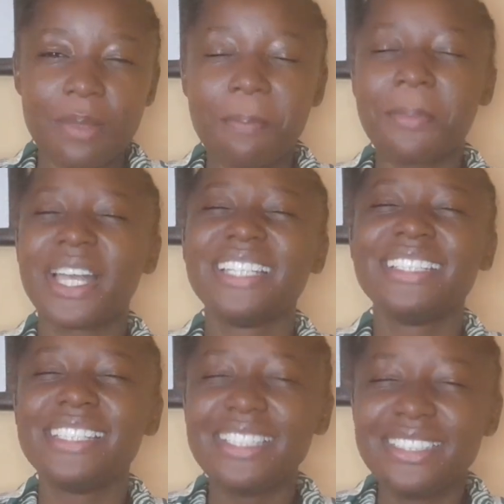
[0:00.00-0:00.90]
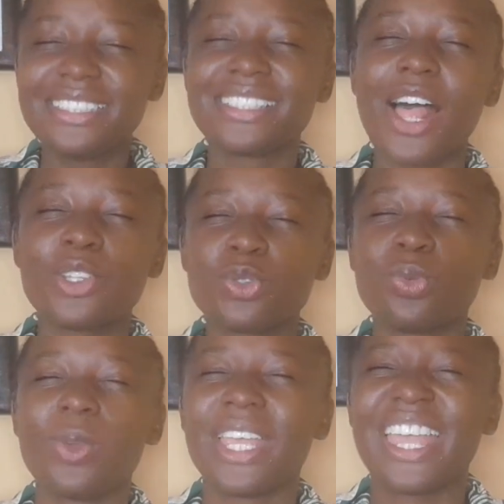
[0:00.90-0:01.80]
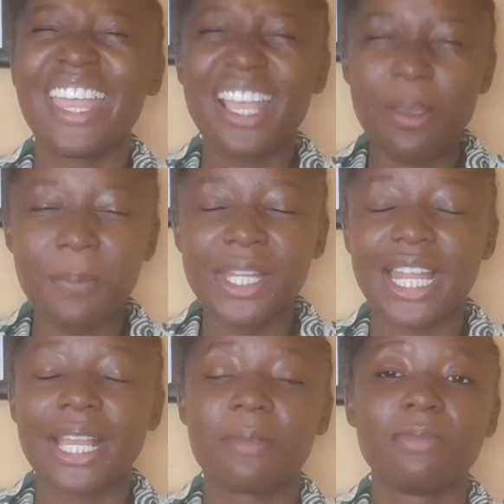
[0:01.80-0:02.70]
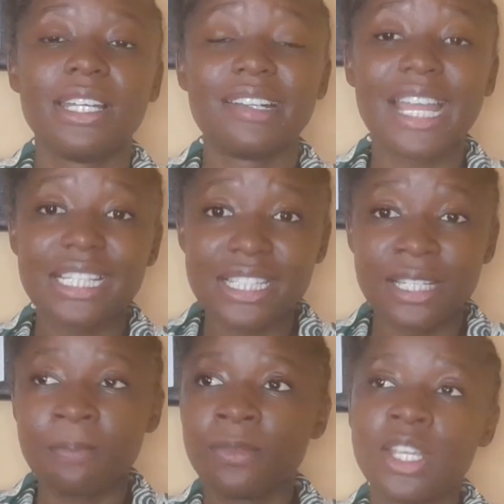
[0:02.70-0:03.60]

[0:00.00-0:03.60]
my knee starts to ache me, like my right knee.